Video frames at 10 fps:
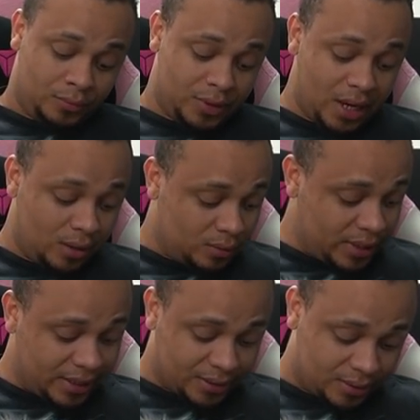Yeah,
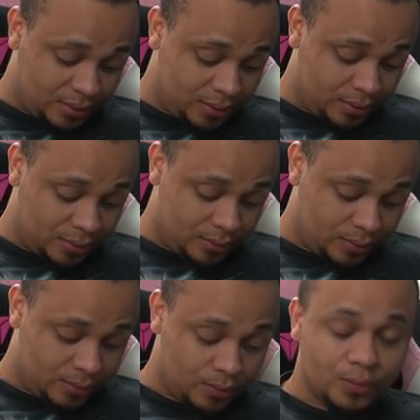that's
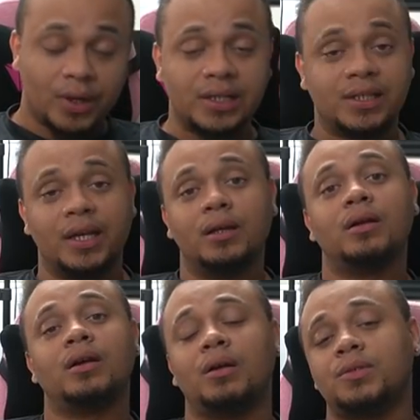it.